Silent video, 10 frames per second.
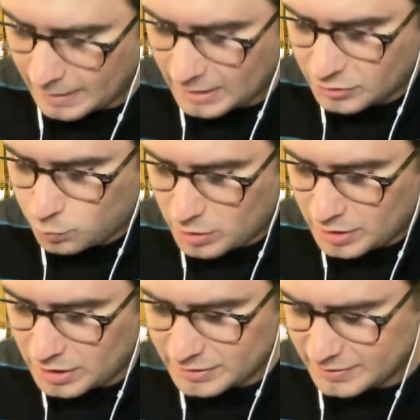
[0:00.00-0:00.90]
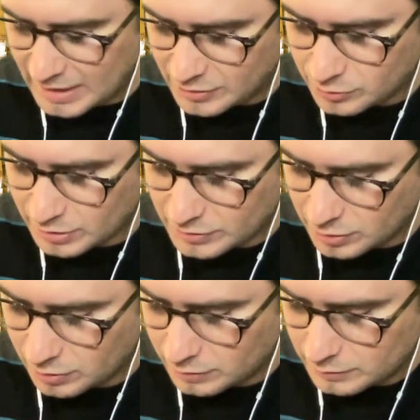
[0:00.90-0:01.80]
I just want a knight statue, that's
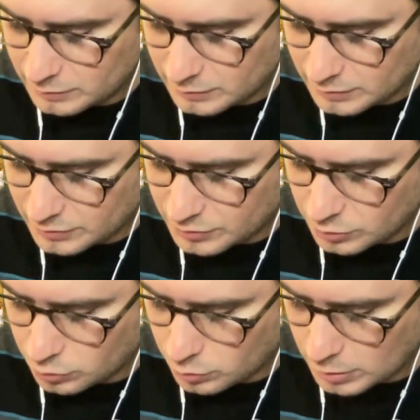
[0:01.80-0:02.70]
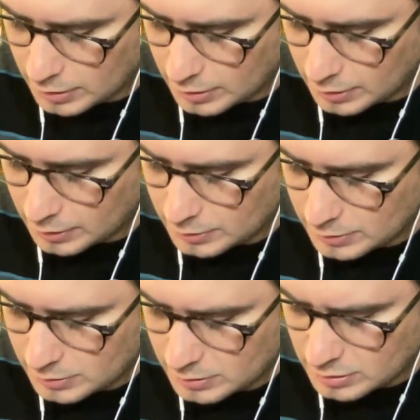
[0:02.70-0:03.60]
all. Let's do, uh...
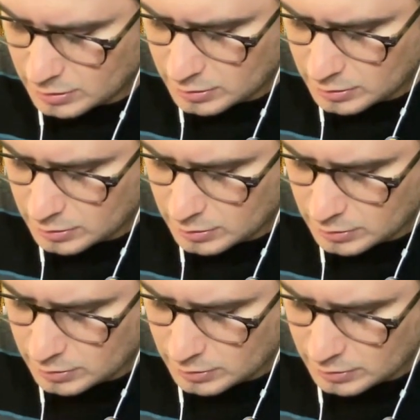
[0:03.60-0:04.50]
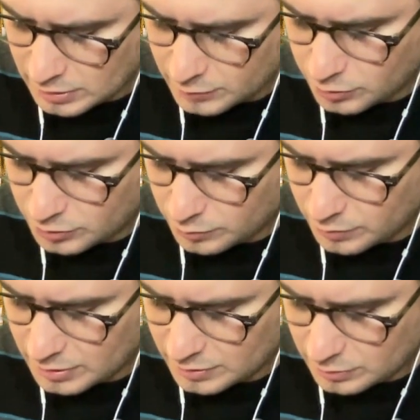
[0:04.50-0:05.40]
Guess we'll just do
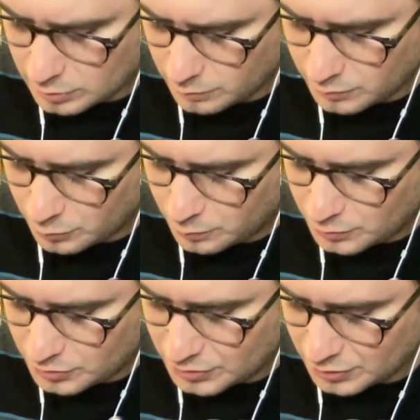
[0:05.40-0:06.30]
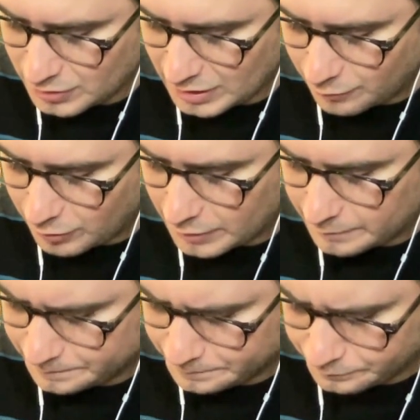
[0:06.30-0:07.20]
this. Oh, nope. Still not right.